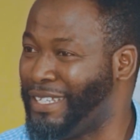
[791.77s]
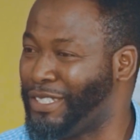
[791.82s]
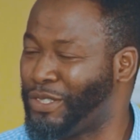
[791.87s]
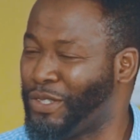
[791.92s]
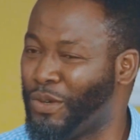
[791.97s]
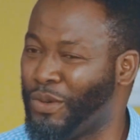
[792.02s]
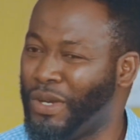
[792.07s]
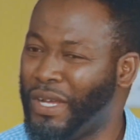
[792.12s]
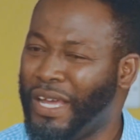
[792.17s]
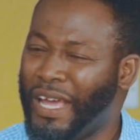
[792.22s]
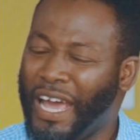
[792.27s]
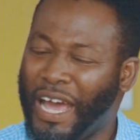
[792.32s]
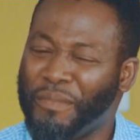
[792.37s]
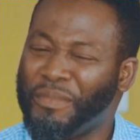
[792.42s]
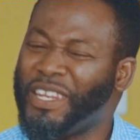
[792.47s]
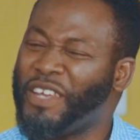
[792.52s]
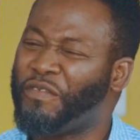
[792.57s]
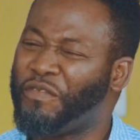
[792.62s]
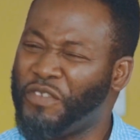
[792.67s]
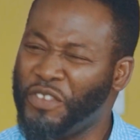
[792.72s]
So, I
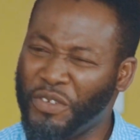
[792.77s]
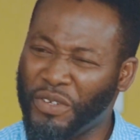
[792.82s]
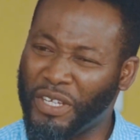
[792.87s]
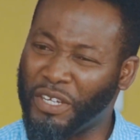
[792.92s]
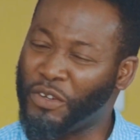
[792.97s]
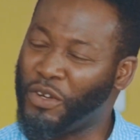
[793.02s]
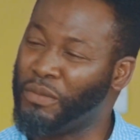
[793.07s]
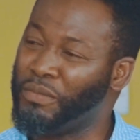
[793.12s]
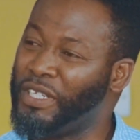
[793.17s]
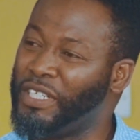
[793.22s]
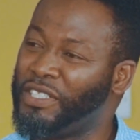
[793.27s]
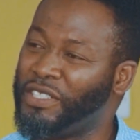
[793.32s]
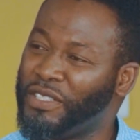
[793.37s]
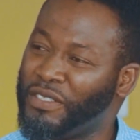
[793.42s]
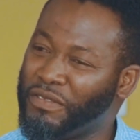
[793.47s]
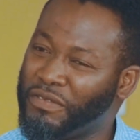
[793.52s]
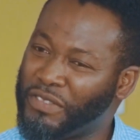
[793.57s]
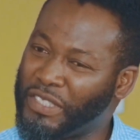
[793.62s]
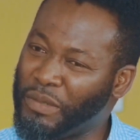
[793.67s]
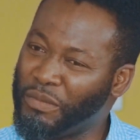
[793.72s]
mean, a few and a combination
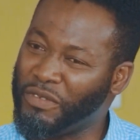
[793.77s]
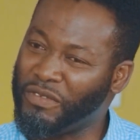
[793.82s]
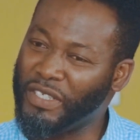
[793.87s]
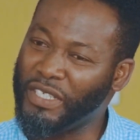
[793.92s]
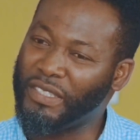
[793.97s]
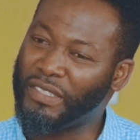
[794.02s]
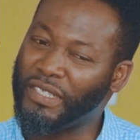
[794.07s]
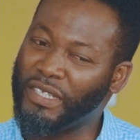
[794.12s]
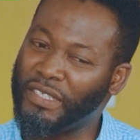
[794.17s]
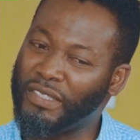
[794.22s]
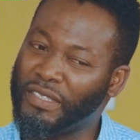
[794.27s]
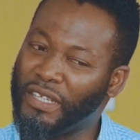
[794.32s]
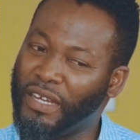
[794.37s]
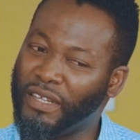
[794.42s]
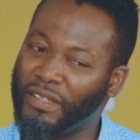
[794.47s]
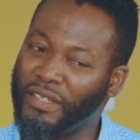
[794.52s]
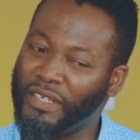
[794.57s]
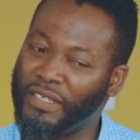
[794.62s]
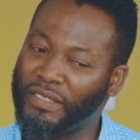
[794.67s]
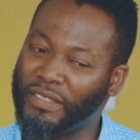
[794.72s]
of some of these things are
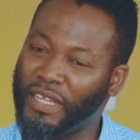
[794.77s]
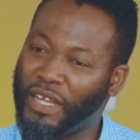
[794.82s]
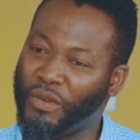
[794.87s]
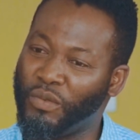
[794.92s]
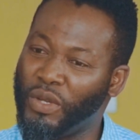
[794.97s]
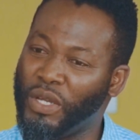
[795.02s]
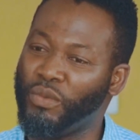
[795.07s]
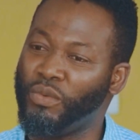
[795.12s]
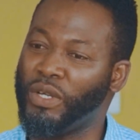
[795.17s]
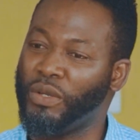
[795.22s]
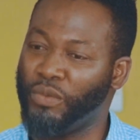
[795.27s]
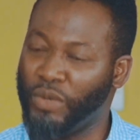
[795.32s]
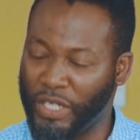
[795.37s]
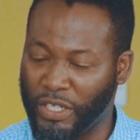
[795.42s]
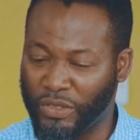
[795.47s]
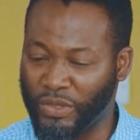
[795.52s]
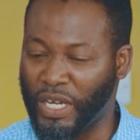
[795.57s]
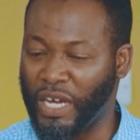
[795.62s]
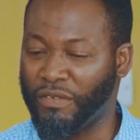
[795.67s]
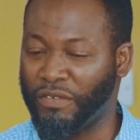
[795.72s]
things that we need
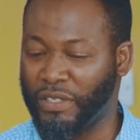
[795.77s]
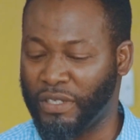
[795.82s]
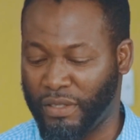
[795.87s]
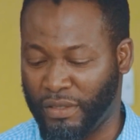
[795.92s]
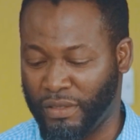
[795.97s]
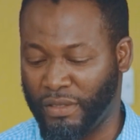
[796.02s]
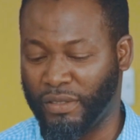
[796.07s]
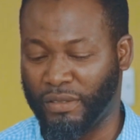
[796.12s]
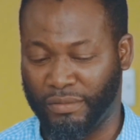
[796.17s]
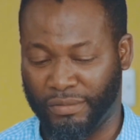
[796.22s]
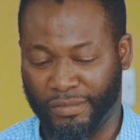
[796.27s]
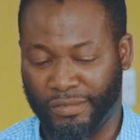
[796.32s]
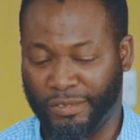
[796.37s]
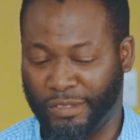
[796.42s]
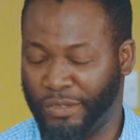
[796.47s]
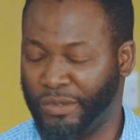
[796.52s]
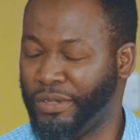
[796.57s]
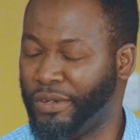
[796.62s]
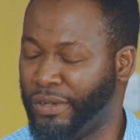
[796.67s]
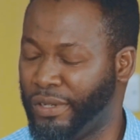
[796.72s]
to have,
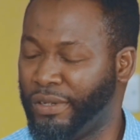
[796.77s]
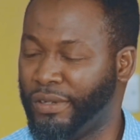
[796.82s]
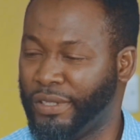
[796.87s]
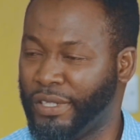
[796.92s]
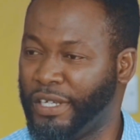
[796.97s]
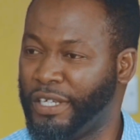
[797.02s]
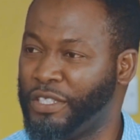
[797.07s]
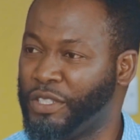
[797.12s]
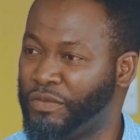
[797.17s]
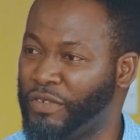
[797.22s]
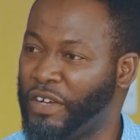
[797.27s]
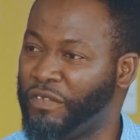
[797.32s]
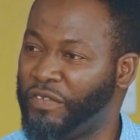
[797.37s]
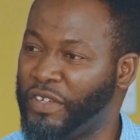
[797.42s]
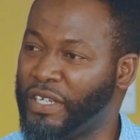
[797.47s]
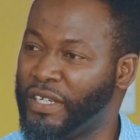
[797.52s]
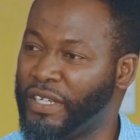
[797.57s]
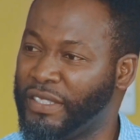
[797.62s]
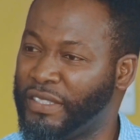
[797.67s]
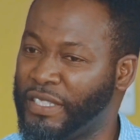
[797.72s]
on the edge of our
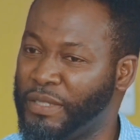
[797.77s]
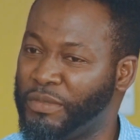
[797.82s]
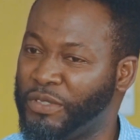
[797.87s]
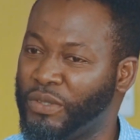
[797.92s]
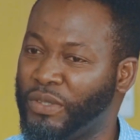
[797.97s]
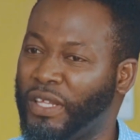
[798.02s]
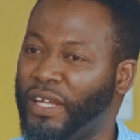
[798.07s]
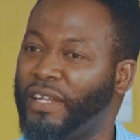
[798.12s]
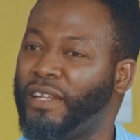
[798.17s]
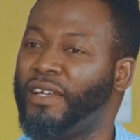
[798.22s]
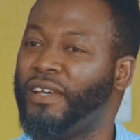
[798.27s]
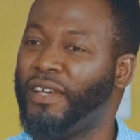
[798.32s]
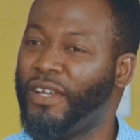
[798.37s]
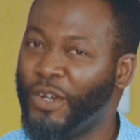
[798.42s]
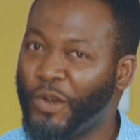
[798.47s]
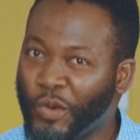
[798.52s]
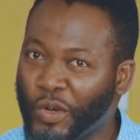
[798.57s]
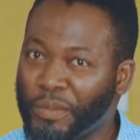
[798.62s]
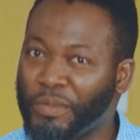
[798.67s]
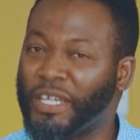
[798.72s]
fingertips, so that
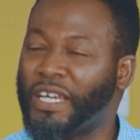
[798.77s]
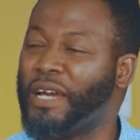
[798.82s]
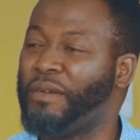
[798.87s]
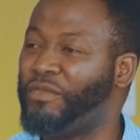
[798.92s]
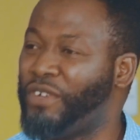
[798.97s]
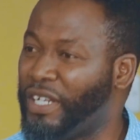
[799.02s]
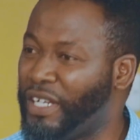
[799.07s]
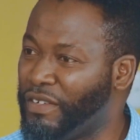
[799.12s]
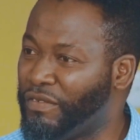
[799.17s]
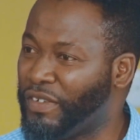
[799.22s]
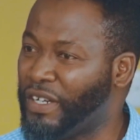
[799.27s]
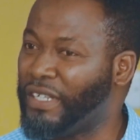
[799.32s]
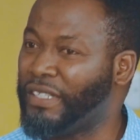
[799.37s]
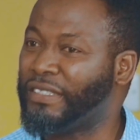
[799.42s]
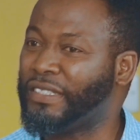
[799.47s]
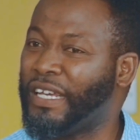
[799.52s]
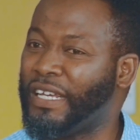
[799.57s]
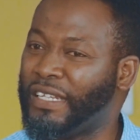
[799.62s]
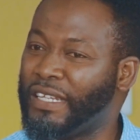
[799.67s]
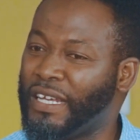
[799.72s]
we become relevant
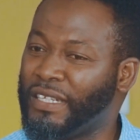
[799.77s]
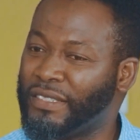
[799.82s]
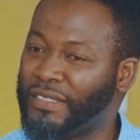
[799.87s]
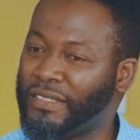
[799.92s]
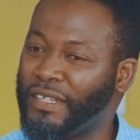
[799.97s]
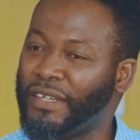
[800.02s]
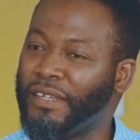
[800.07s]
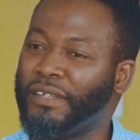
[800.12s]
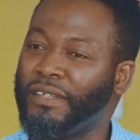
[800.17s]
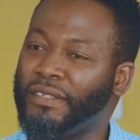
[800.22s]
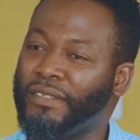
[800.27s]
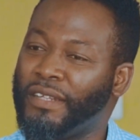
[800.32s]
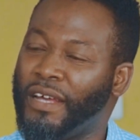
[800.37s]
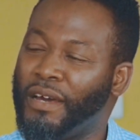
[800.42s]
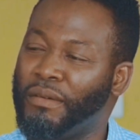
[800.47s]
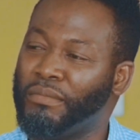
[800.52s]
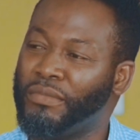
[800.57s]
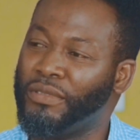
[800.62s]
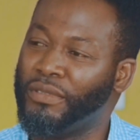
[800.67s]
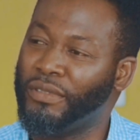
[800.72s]
and staying
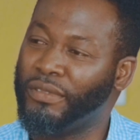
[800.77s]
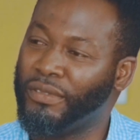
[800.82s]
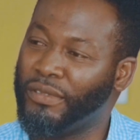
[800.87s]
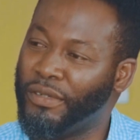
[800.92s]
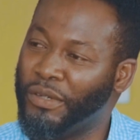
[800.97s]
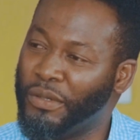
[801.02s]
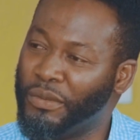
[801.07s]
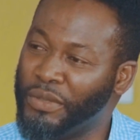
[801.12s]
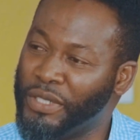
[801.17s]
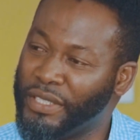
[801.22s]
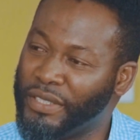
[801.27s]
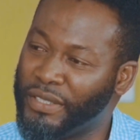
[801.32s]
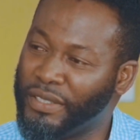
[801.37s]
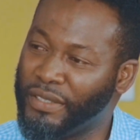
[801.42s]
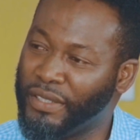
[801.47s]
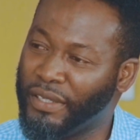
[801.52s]
humble always.